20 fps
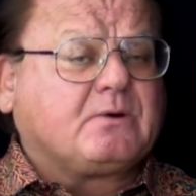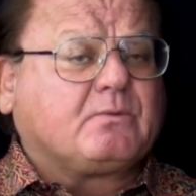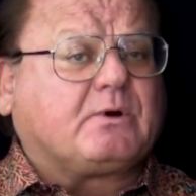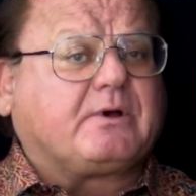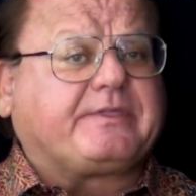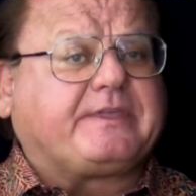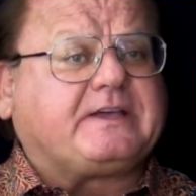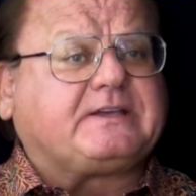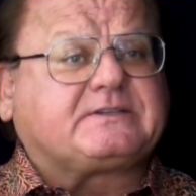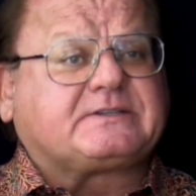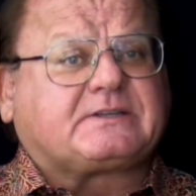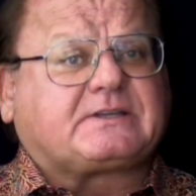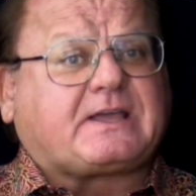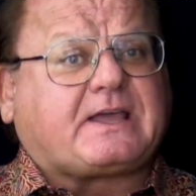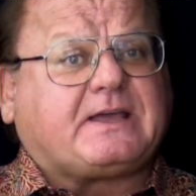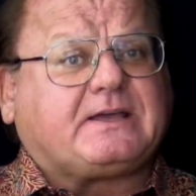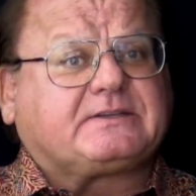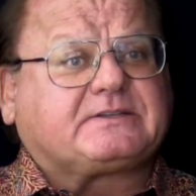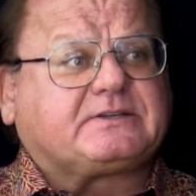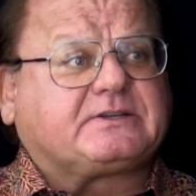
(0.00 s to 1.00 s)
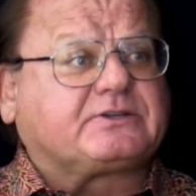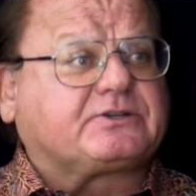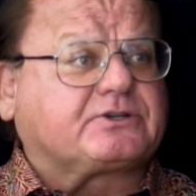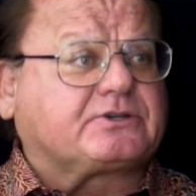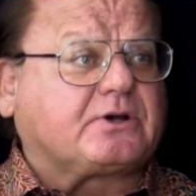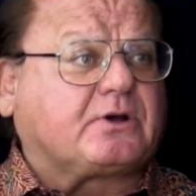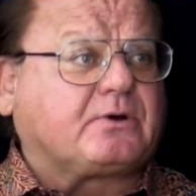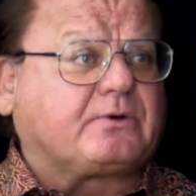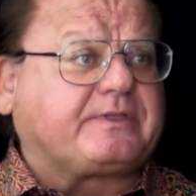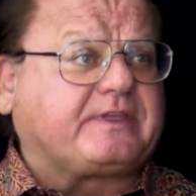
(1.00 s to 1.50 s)
Well, these cases
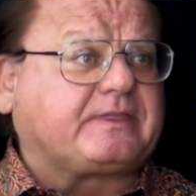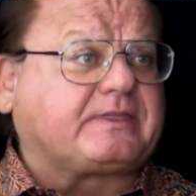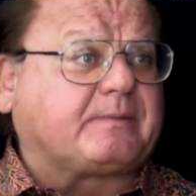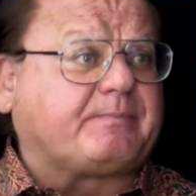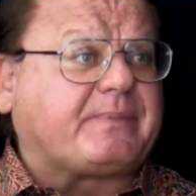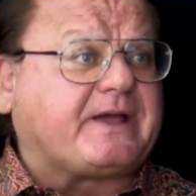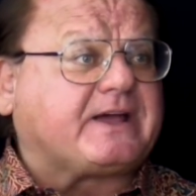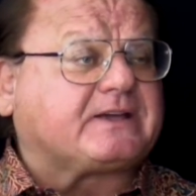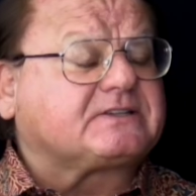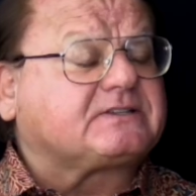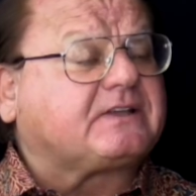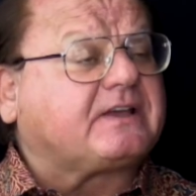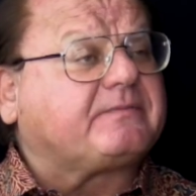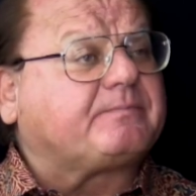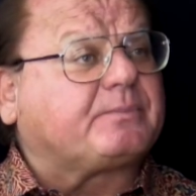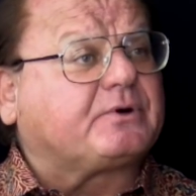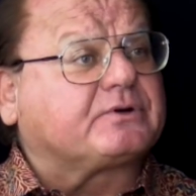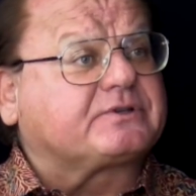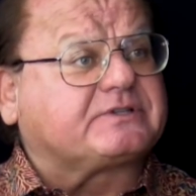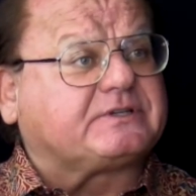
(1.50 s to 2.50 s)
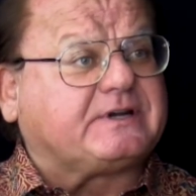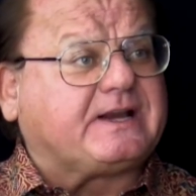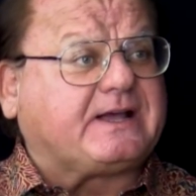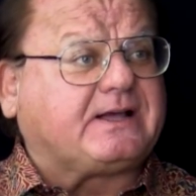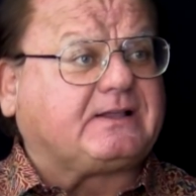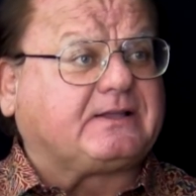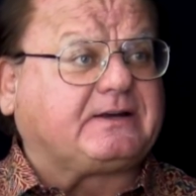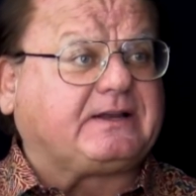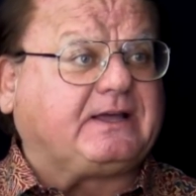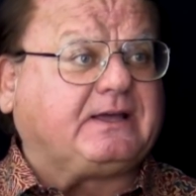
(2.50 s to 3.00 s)
show that the past life
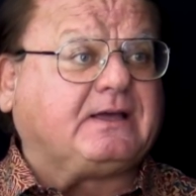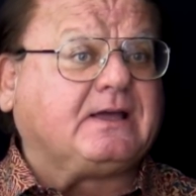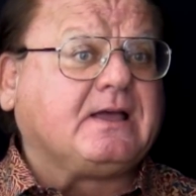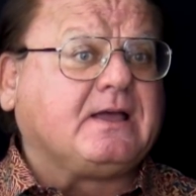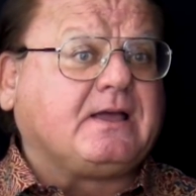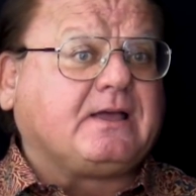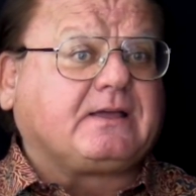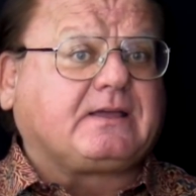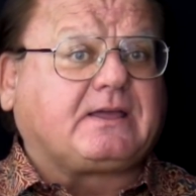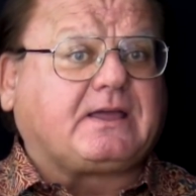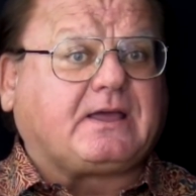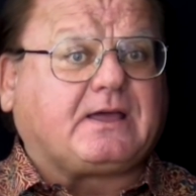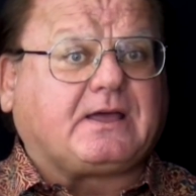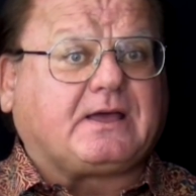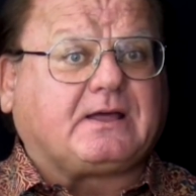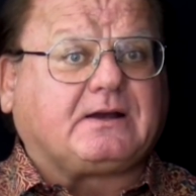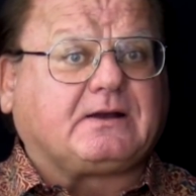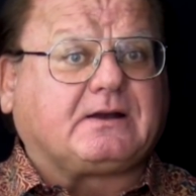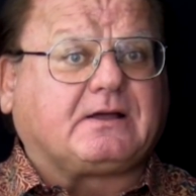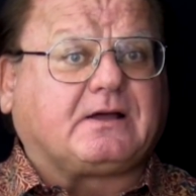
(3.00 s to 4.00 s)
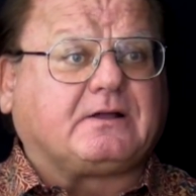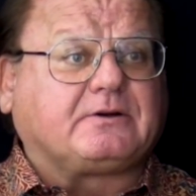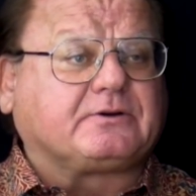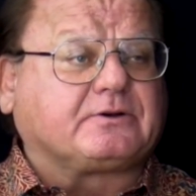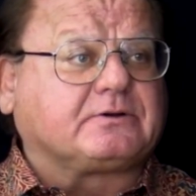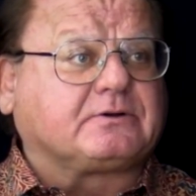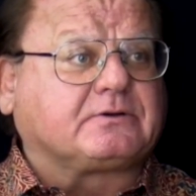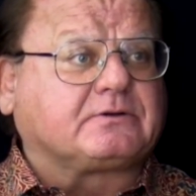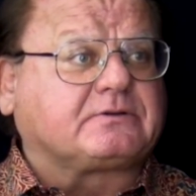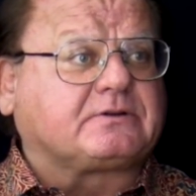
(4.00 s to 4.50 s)
personality can,
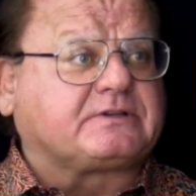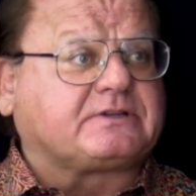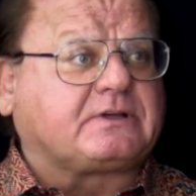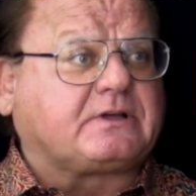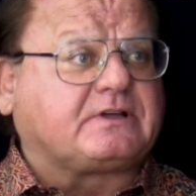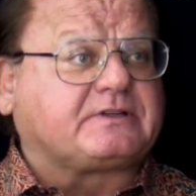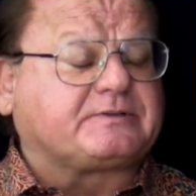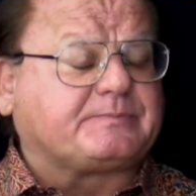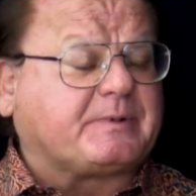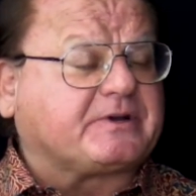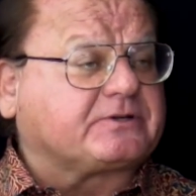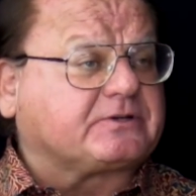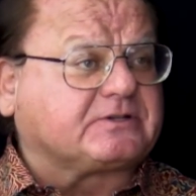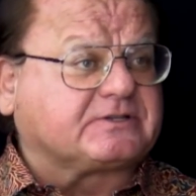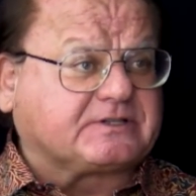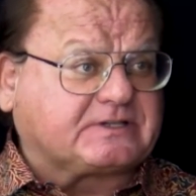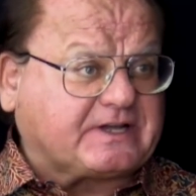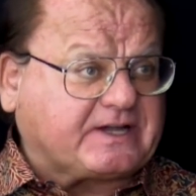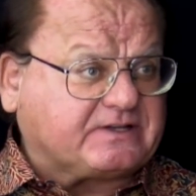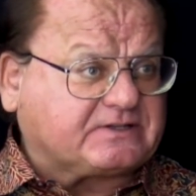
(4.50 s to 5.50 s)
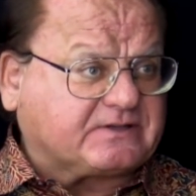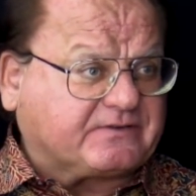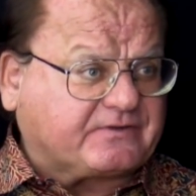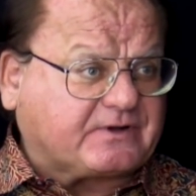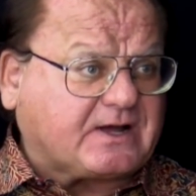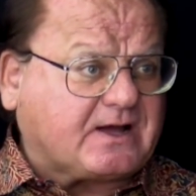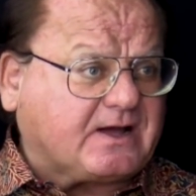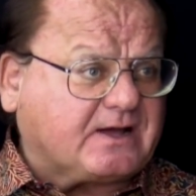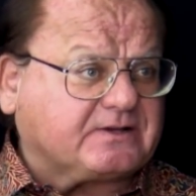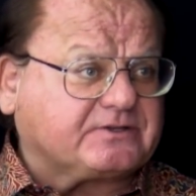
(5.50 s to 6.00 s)
under special states of
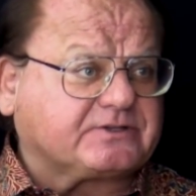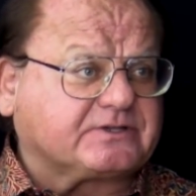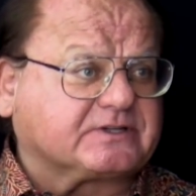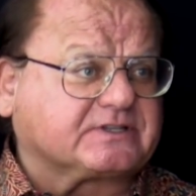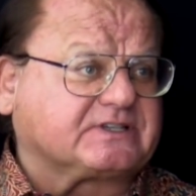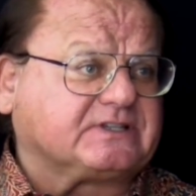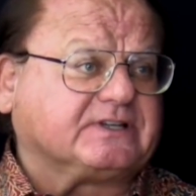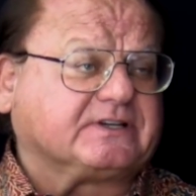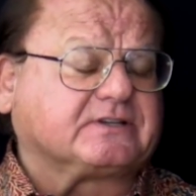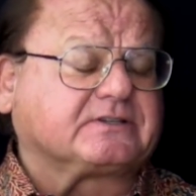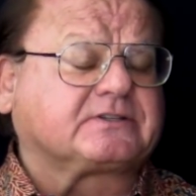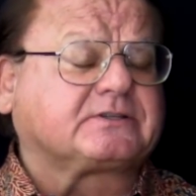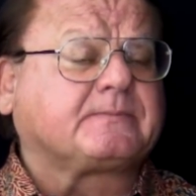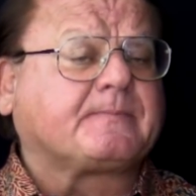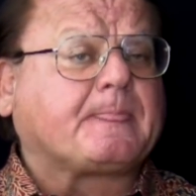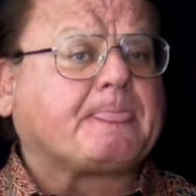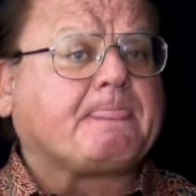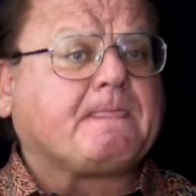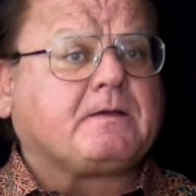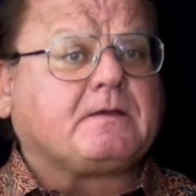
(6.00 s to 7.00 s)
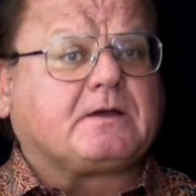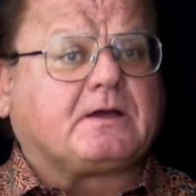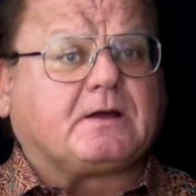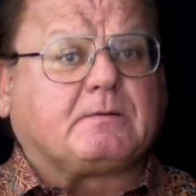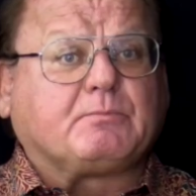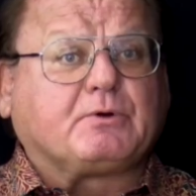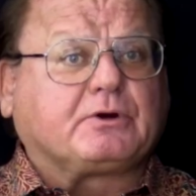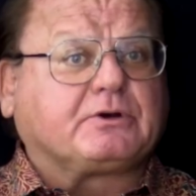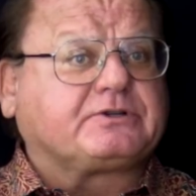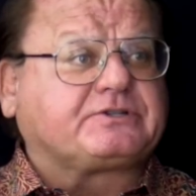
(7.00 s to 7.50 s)
consciousness,
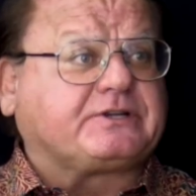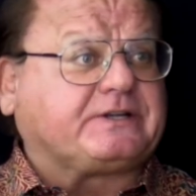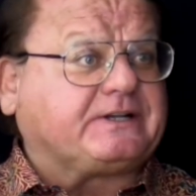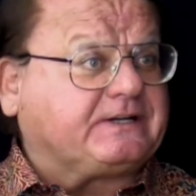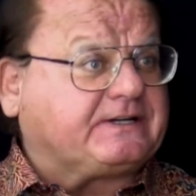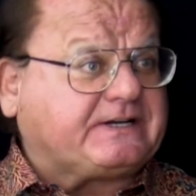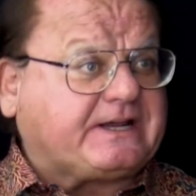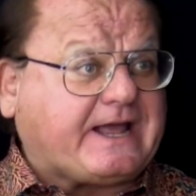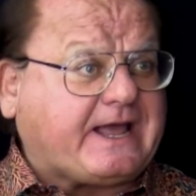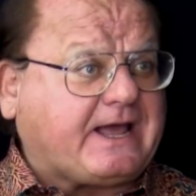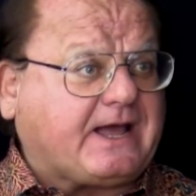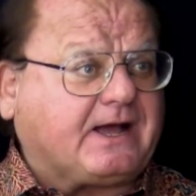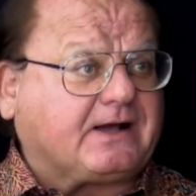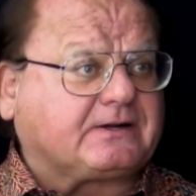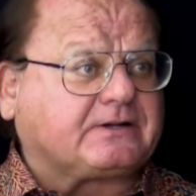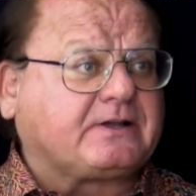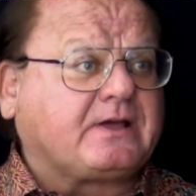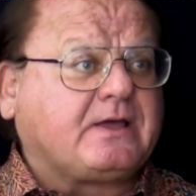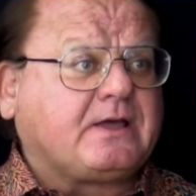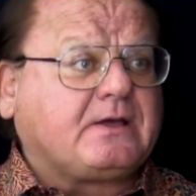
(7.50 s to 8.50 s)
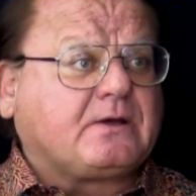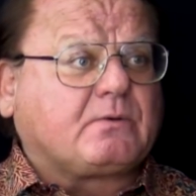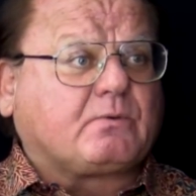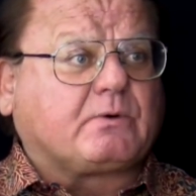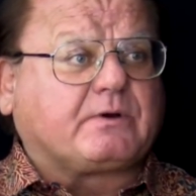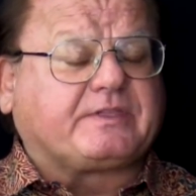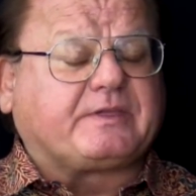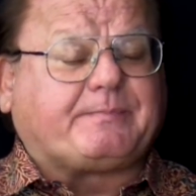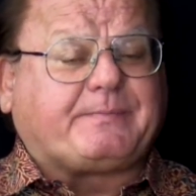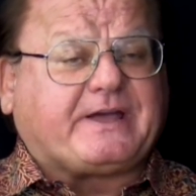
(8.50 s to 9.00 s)
emerge intact,
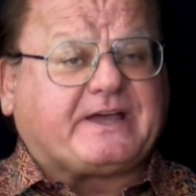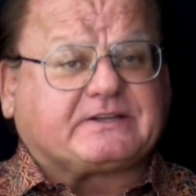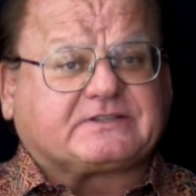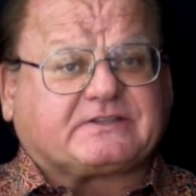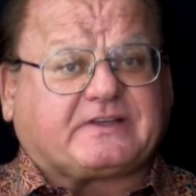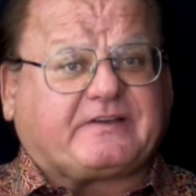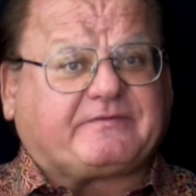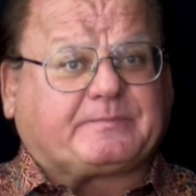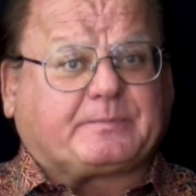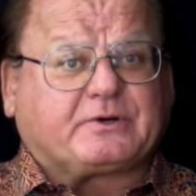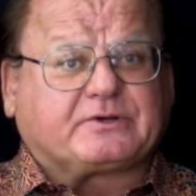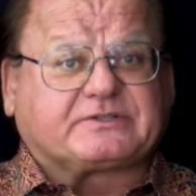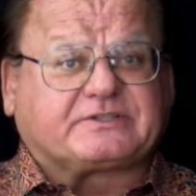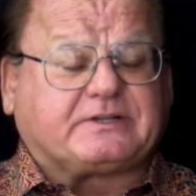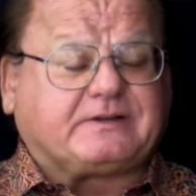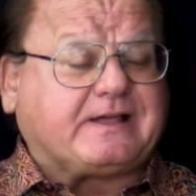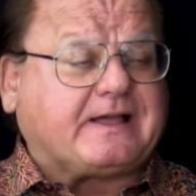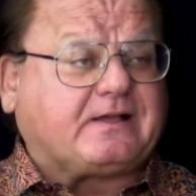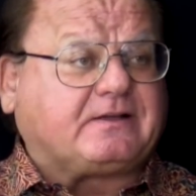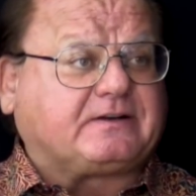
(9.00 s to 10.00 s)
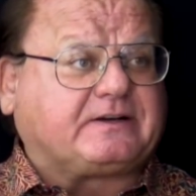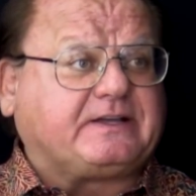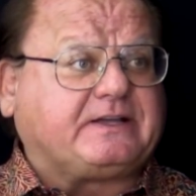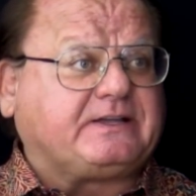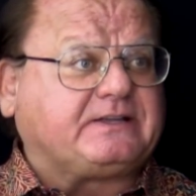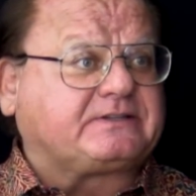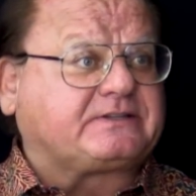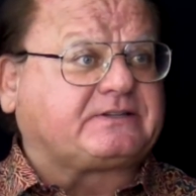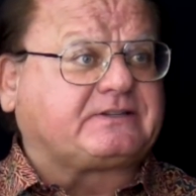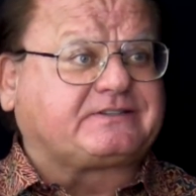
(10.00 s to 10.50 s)
where the past life
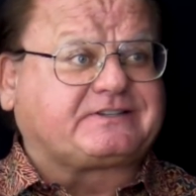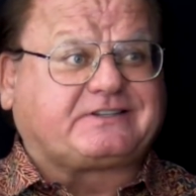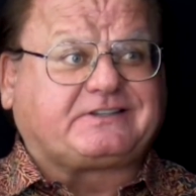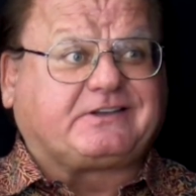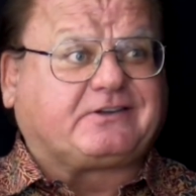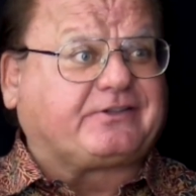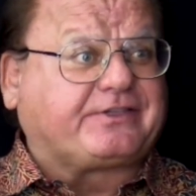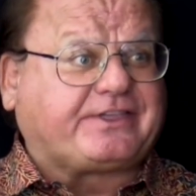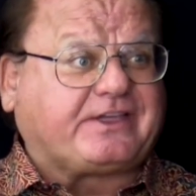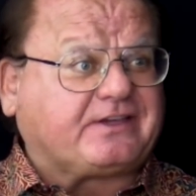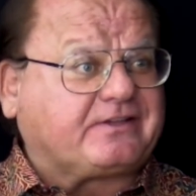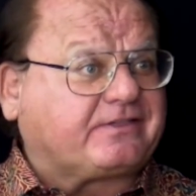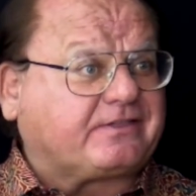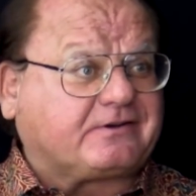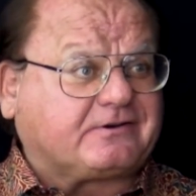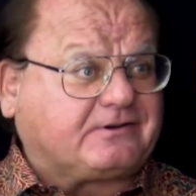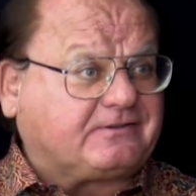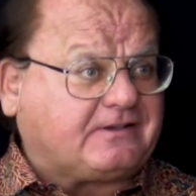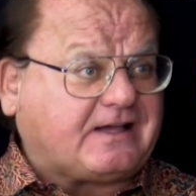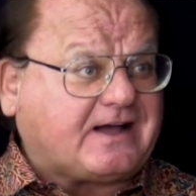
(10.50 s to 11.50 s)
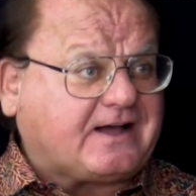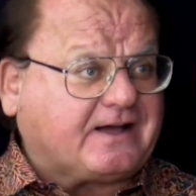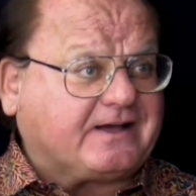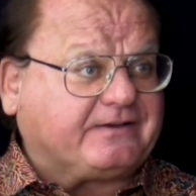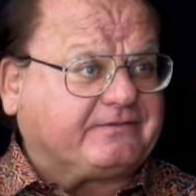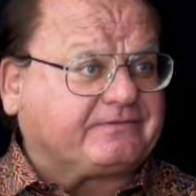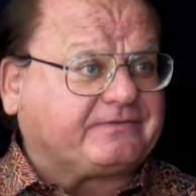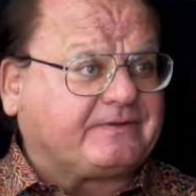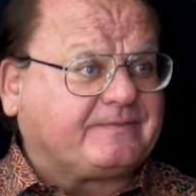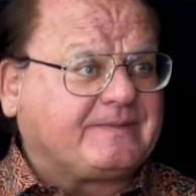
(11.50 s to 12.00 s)
personalities still think they're
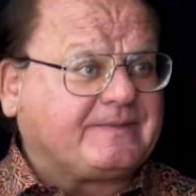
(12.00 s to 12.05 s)
alive.